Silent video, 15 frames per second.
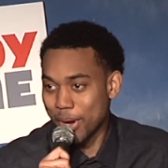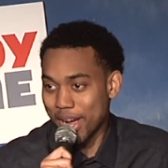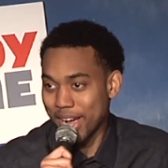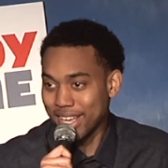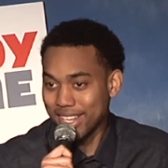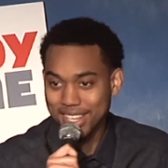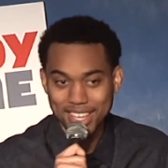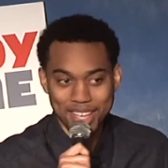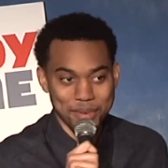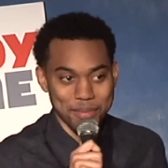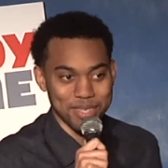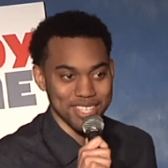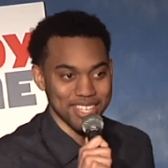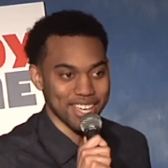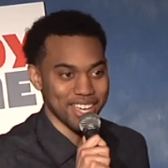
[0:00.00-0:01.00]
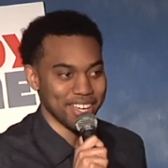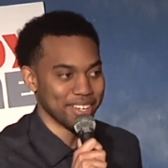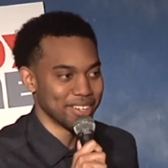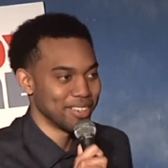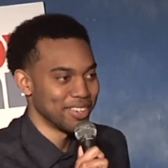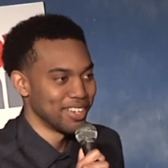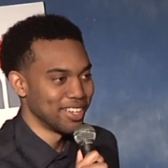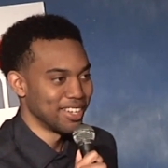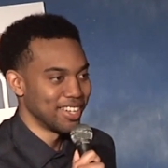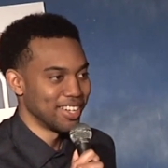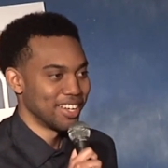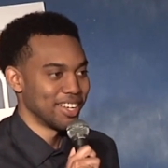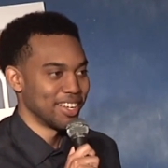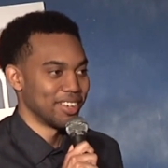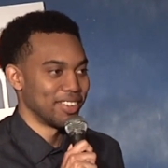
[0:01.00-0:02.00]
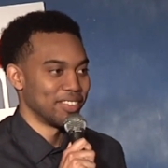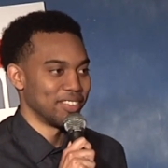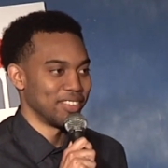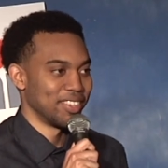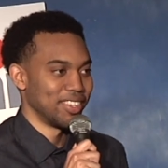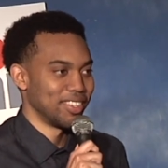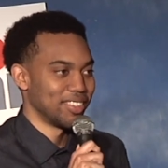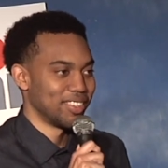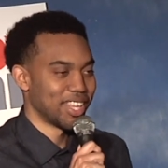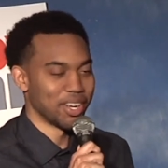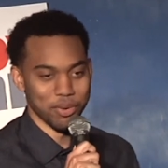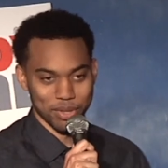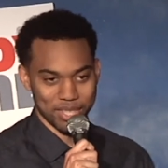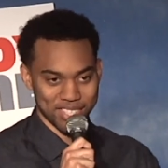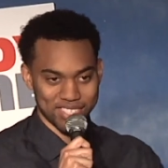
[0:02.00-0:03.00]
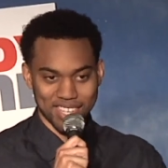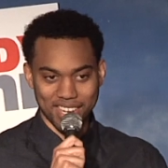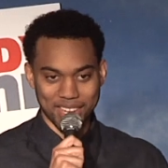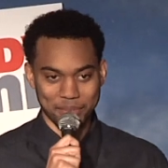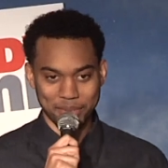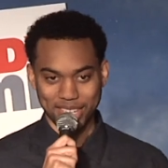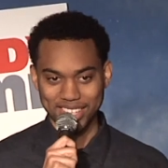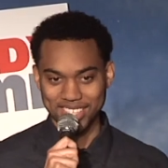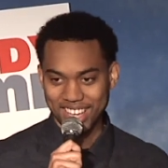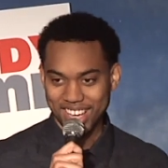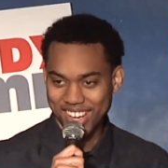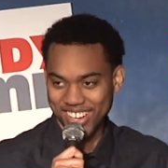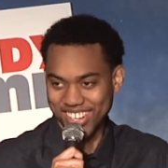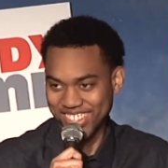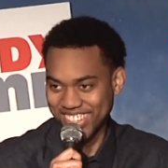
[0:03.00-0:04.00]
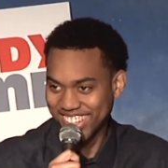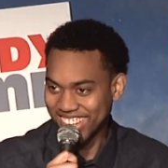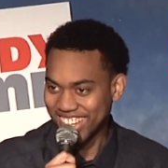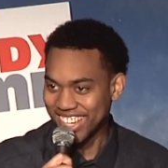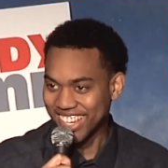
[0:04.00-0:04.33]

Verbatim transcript: riding the MTA. They don't really say that, but that's how.